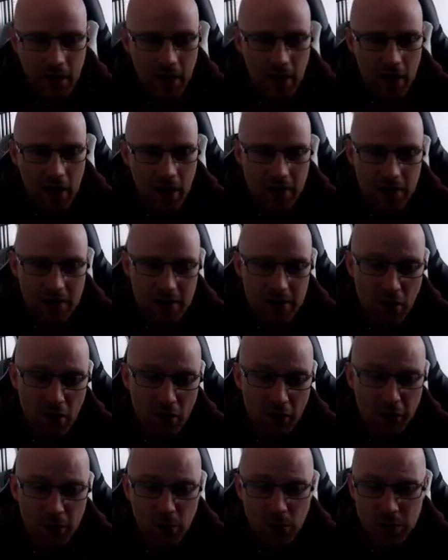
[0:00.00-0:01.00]
He's got
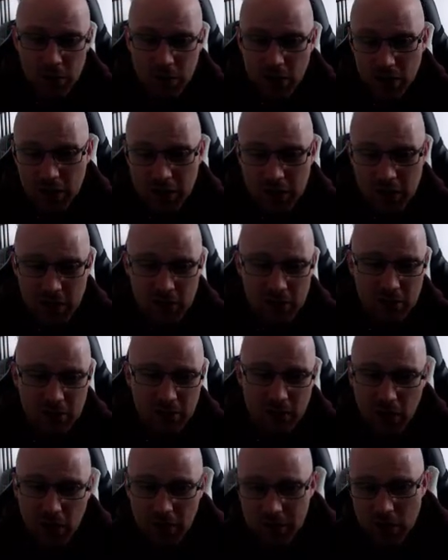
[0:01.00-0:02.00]
four star skills,
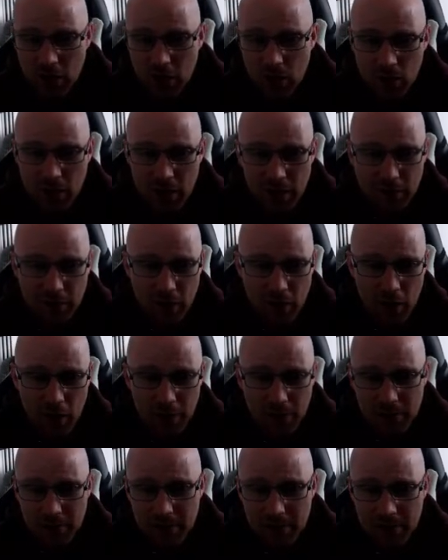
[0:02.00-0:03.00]
five star weak foot,
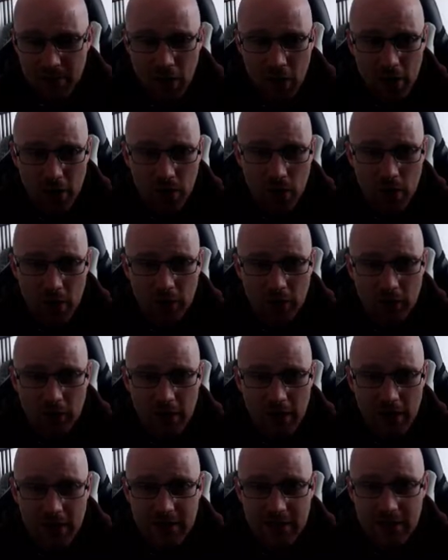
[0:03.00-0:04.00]
medium high work
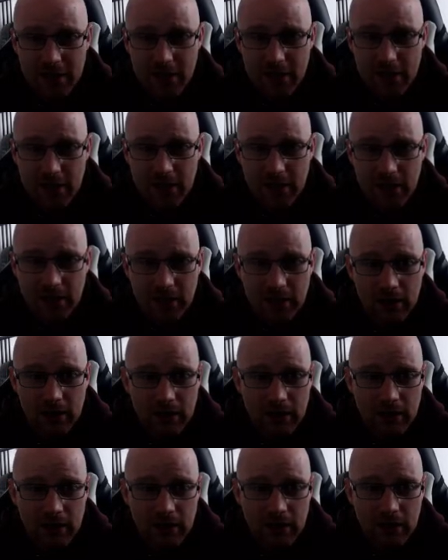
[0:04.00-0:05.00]
rates,
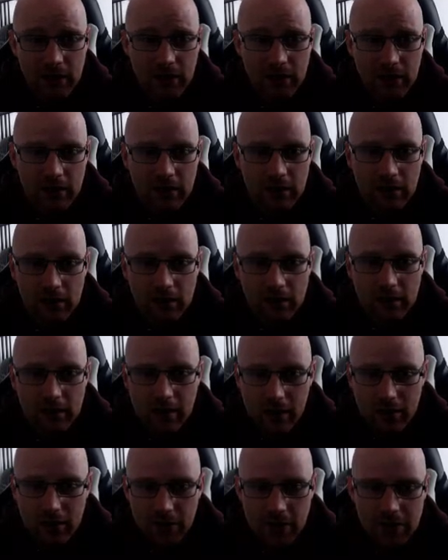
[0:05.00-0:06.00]

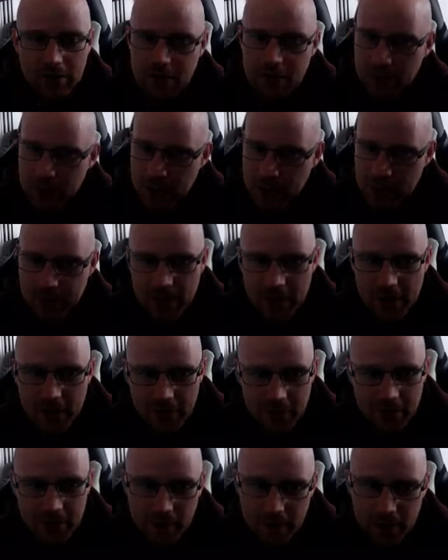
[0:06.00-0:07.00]
acceleration, sprint speed.
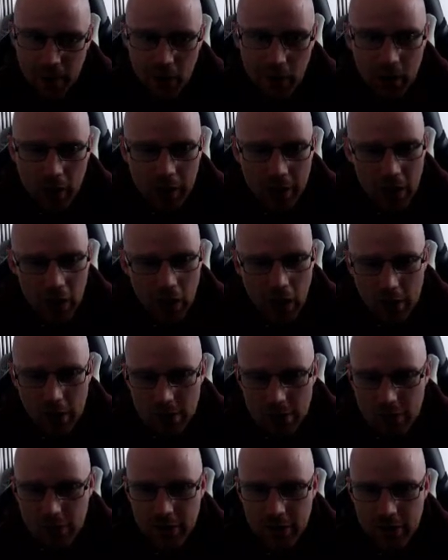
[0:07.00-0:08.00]
Obviously, we put like a
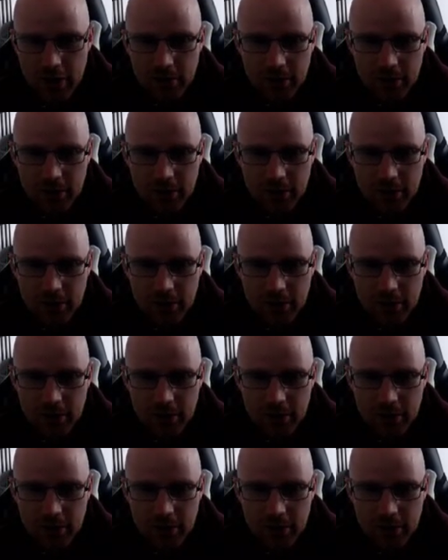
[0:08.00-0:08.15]
hunter on him.